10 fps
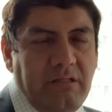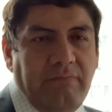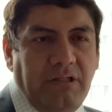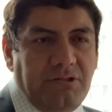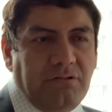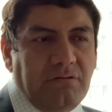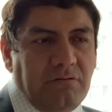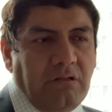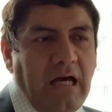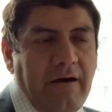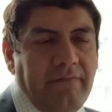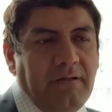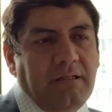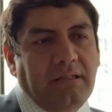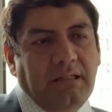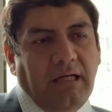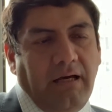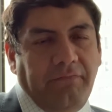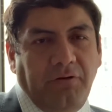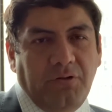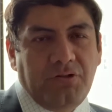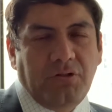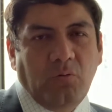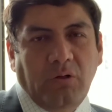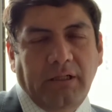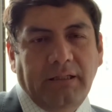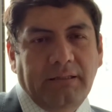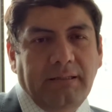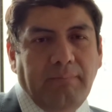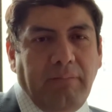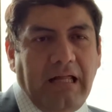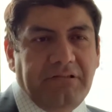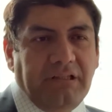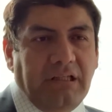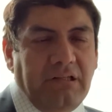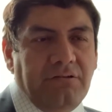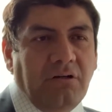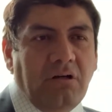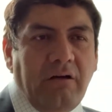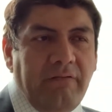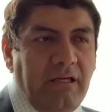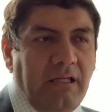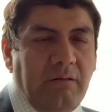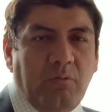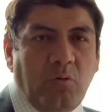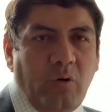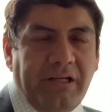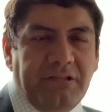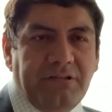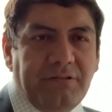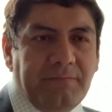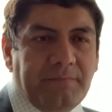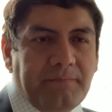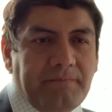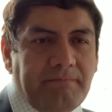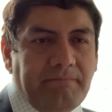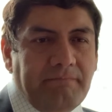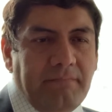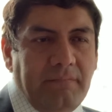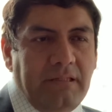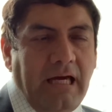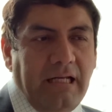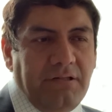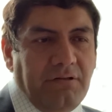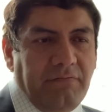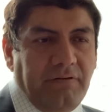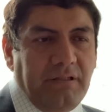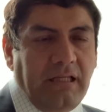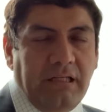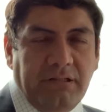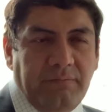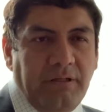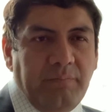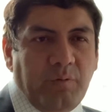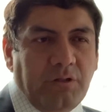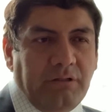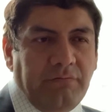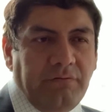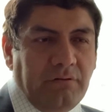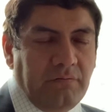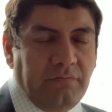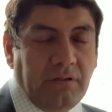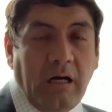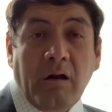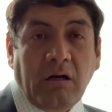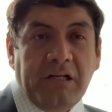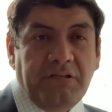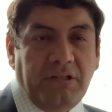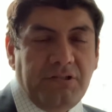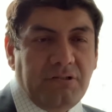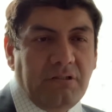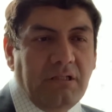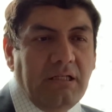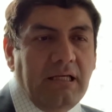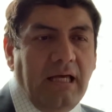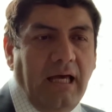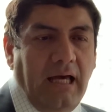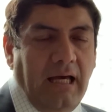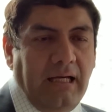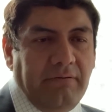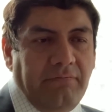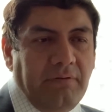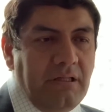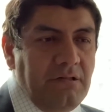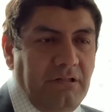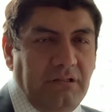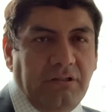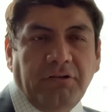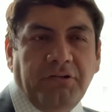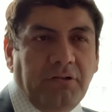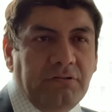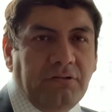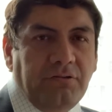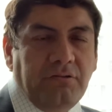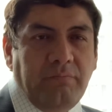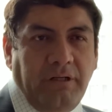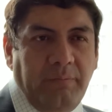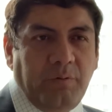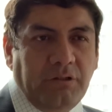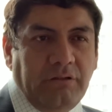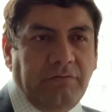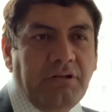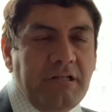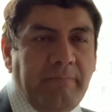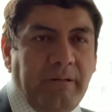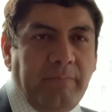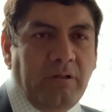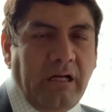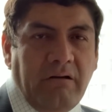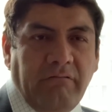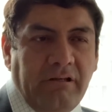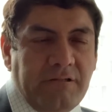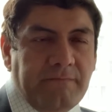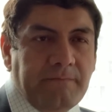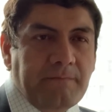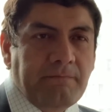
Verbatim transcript: the vision to have a future where plastic is not going to be any more waste. That is something that is very important for, for our organization and seeing the results also very important for young people in our region.